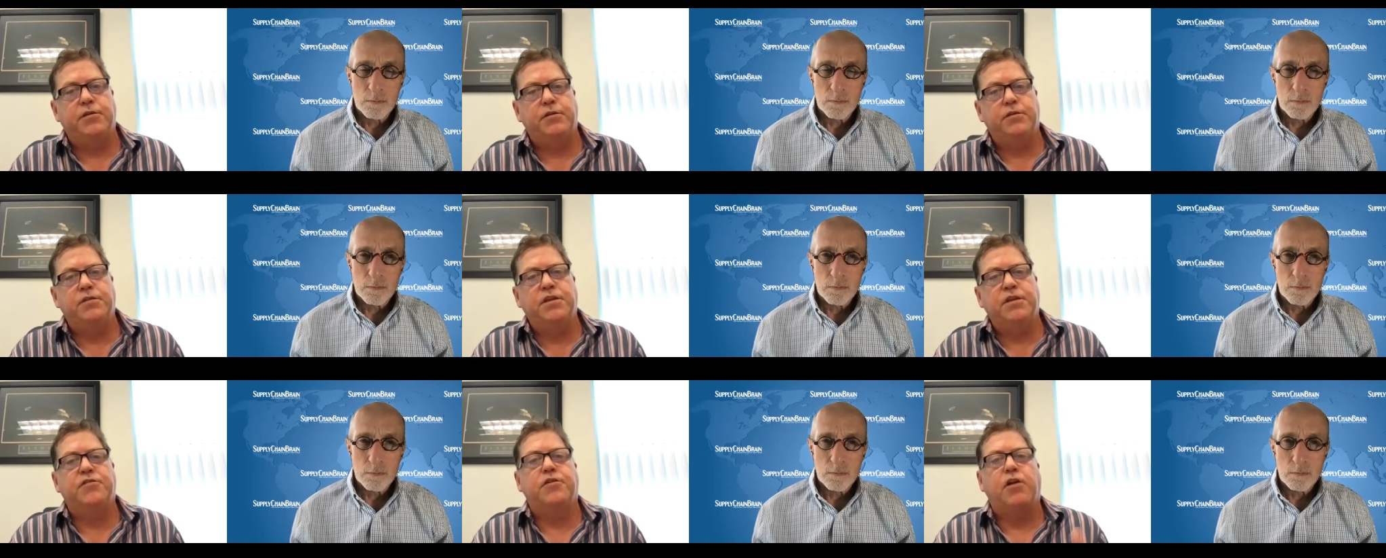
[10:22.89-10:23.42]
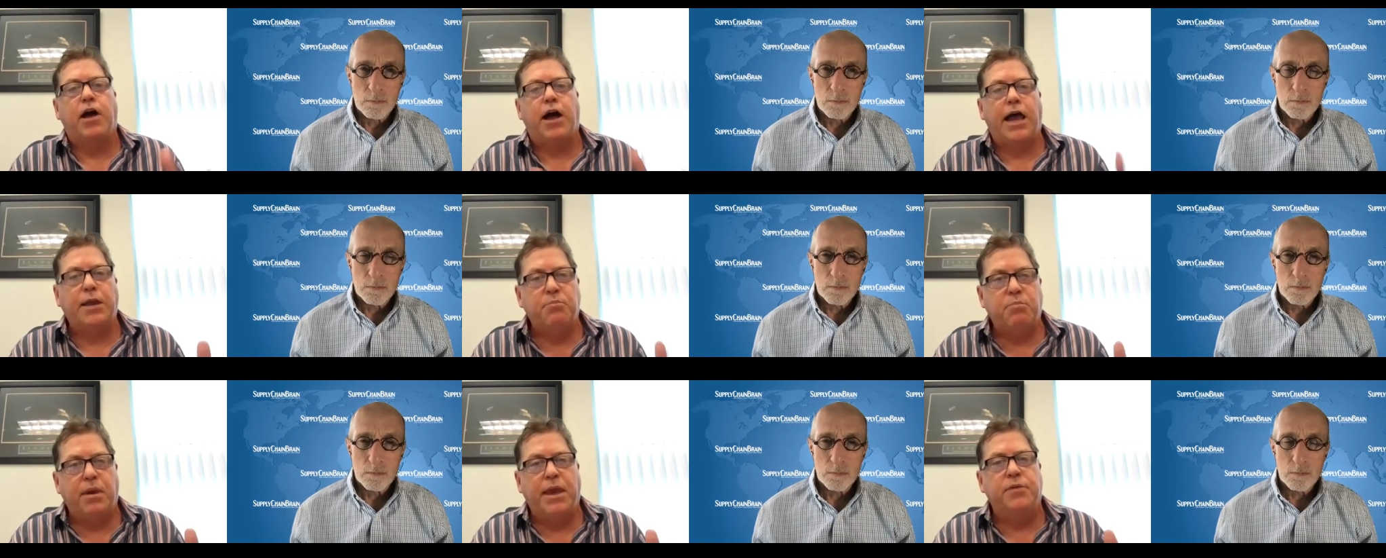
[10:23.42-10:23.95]
Speaker 1: are these are
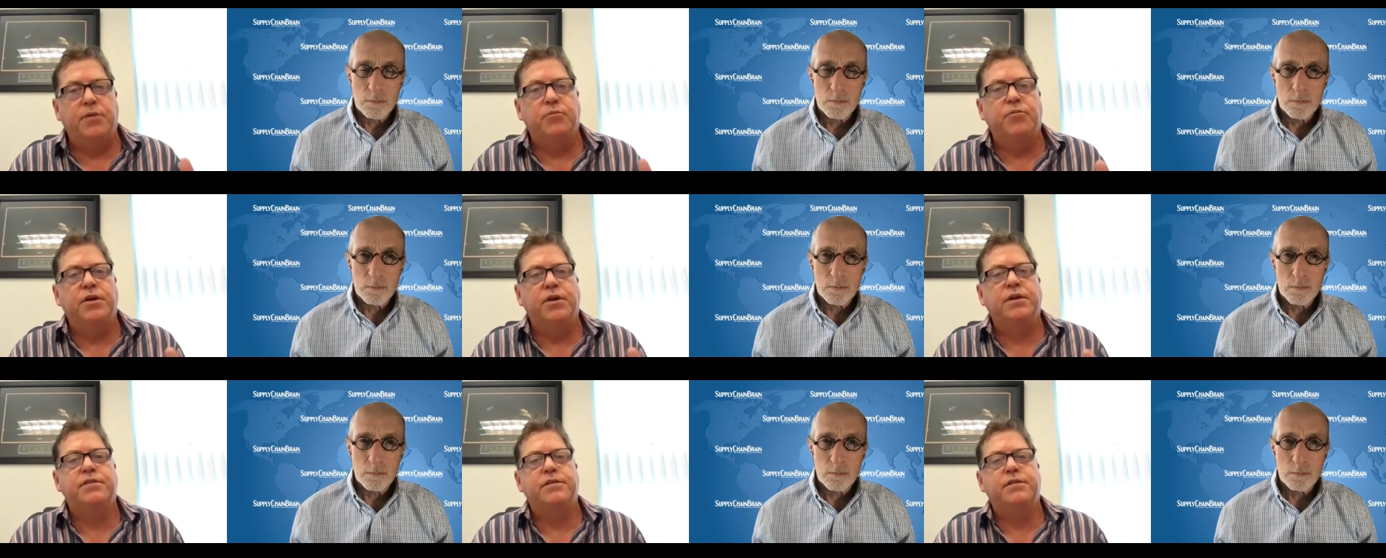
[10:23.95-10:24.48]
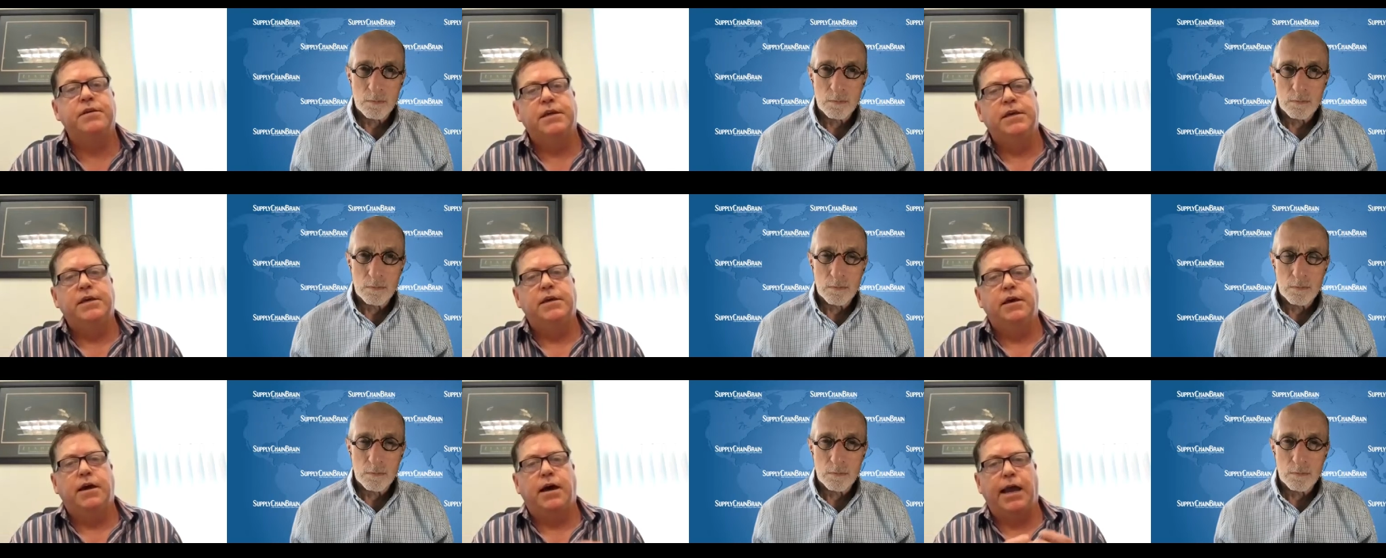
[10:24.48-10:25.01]
high bandwidth,
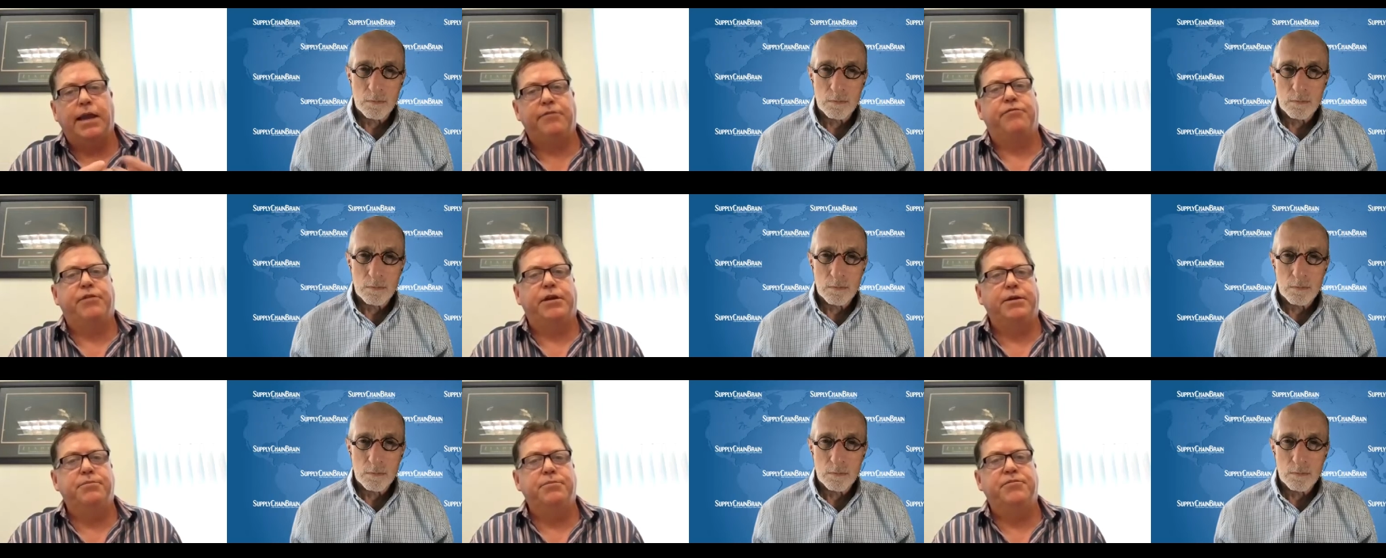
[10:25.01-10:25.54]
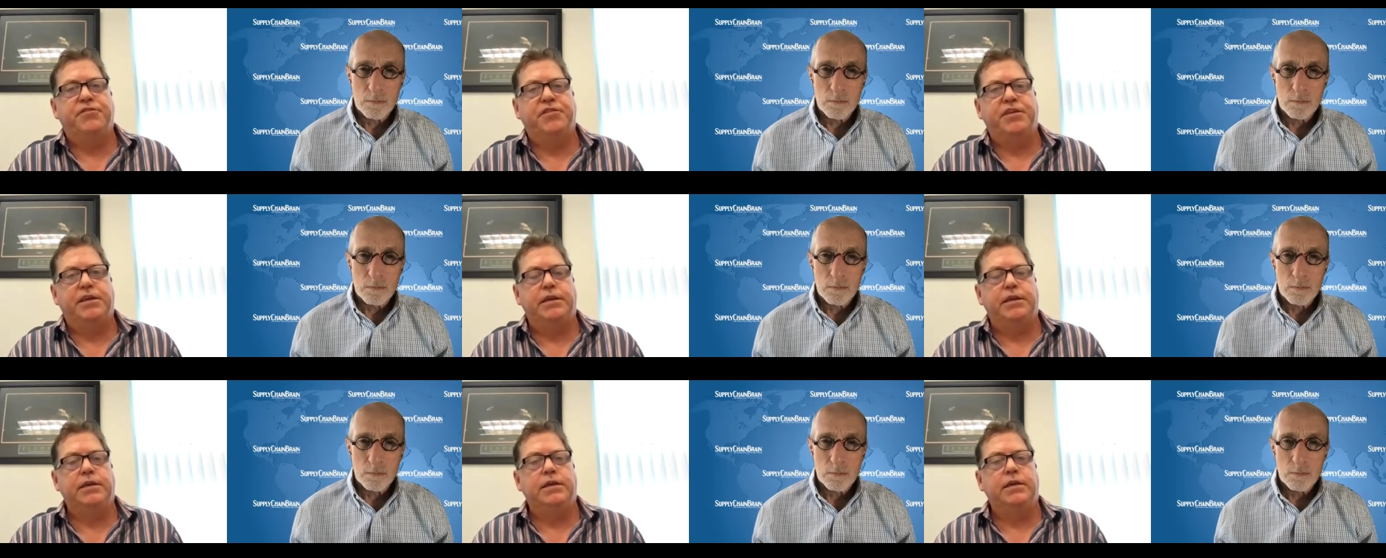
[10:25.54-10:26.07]
high
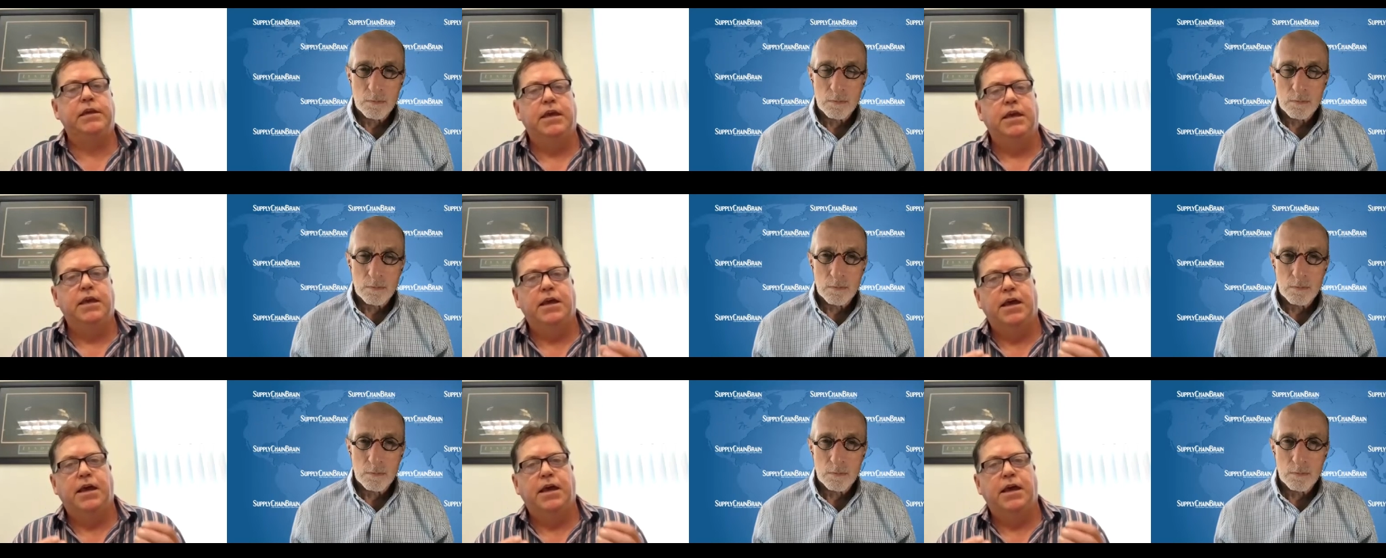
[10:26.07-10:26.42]
frequency